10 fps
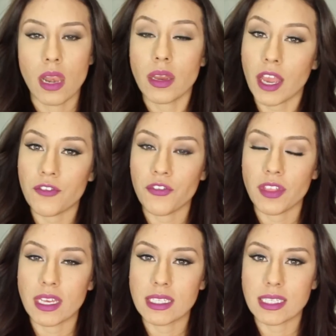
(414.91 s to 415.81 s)
look out for
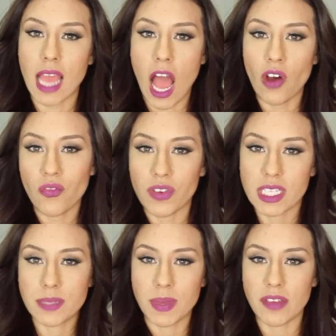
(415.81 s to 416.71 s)
these
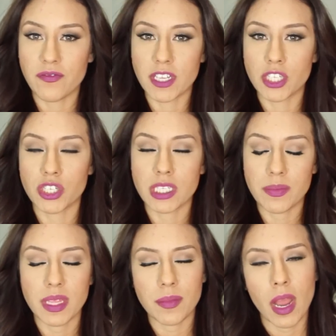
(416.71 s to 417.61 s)
outfits being featured
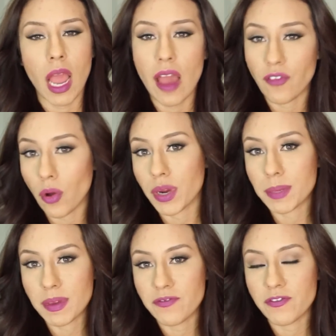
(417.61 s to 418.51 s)
some of them have
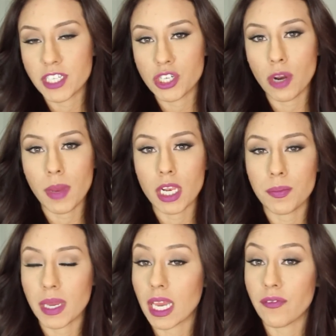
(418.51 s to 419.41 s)
already been featured on my
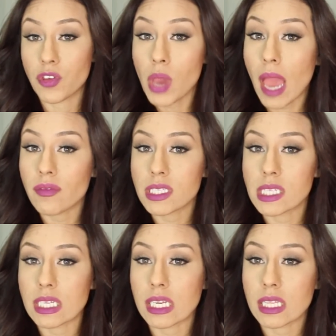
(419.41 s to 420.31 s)
look book if you haven't
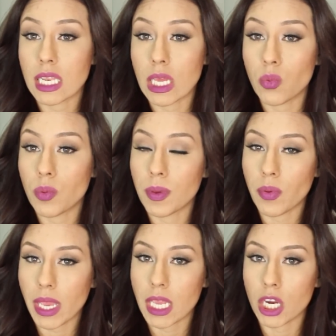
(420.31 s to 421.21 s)
seen it the link will be
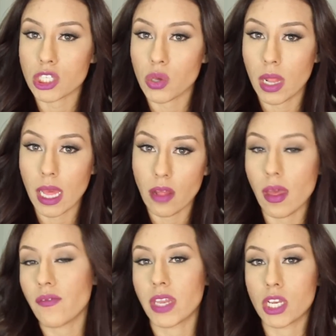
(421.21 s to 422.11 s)
right here so click on
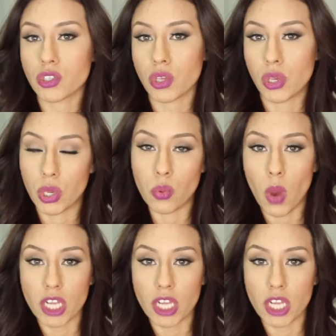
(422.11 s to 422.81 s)
that video so you can